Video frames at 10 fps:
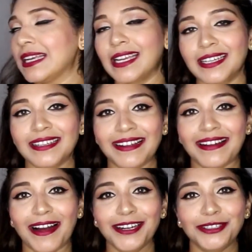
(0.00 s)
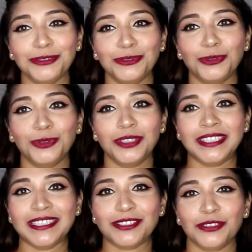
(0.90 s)
kid like I do who
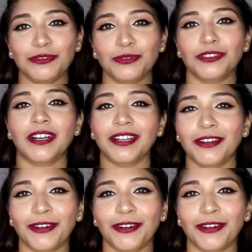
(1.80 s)
needs to do a running